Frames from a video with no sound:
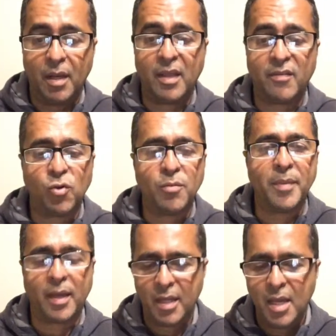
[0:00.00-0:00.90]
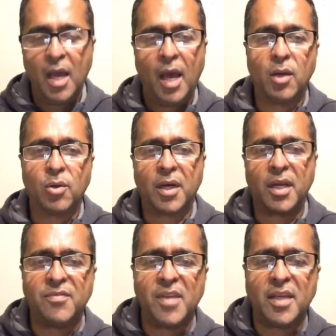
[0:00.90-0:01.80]
Believe you me. Hello,
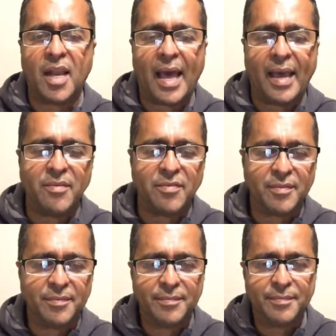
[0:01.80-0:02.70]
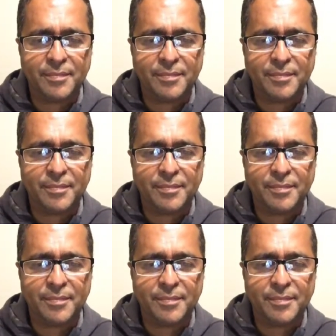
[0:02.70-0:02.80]
good evening, you're live.